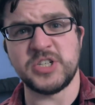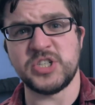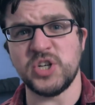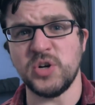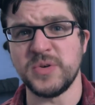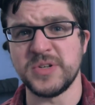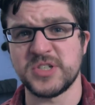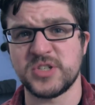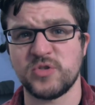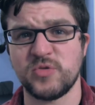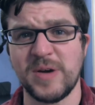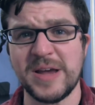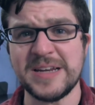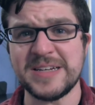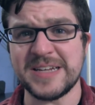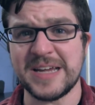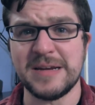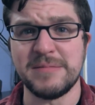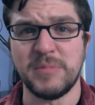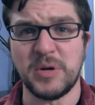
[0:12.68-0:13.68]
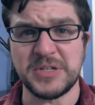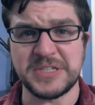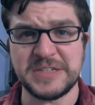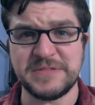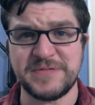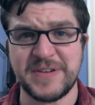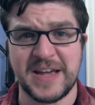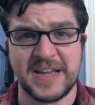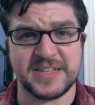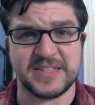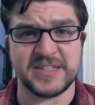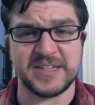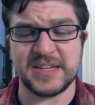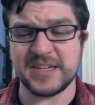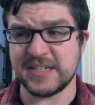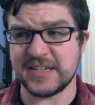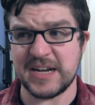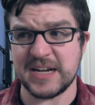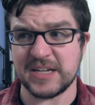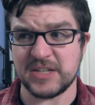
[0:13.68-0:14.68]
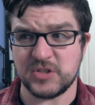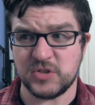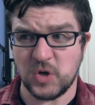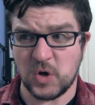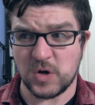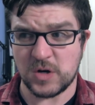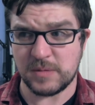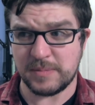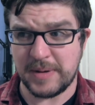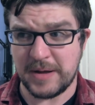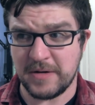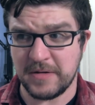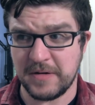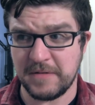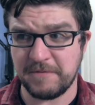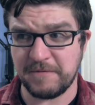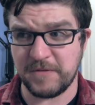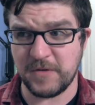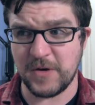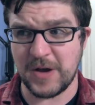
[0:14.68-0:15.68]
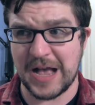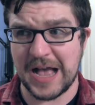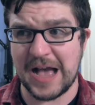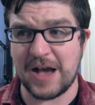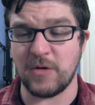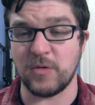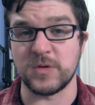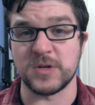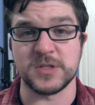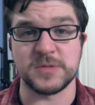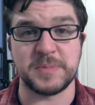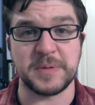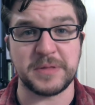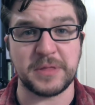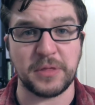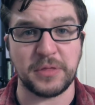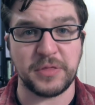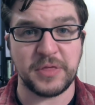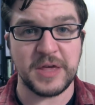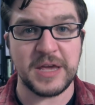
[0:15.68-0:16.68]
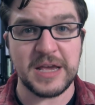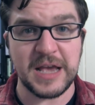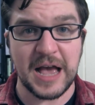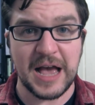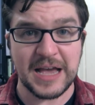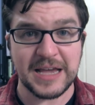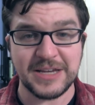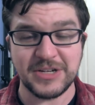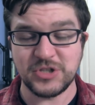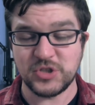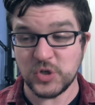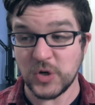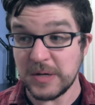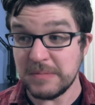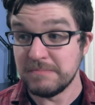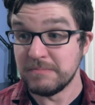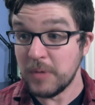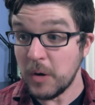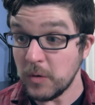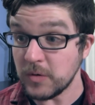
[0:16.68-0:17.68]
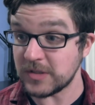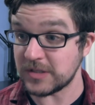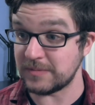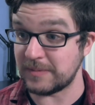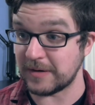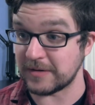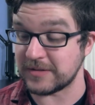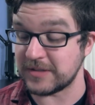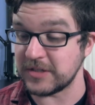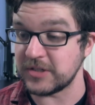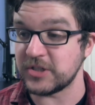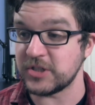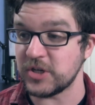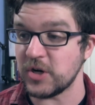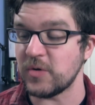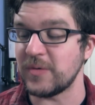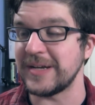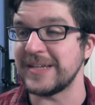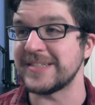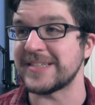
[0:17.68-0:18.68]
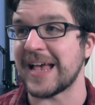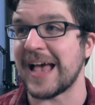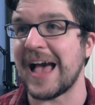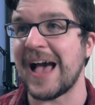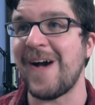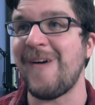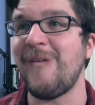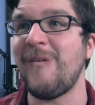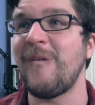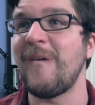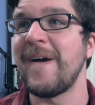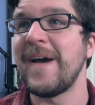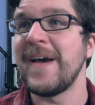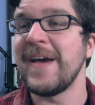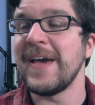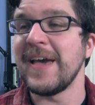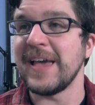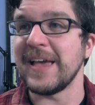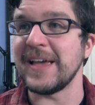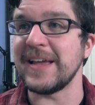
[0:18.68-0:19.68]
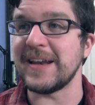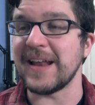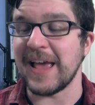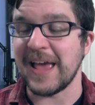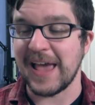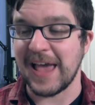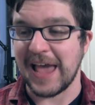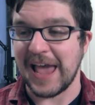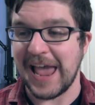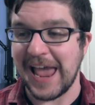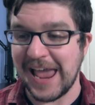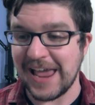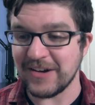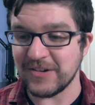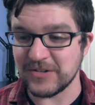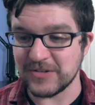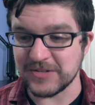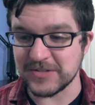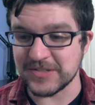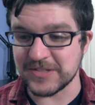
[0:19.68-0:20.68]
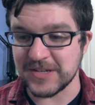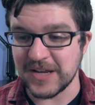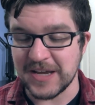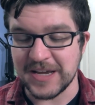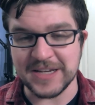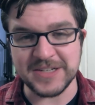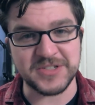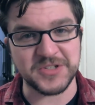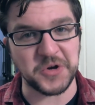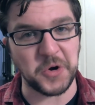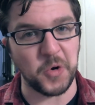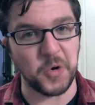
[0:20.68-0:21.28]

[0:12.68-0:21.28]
This show is great and multifaceted, and I could talk about it for hours, but the thing I enjoy most about this show is how it handles its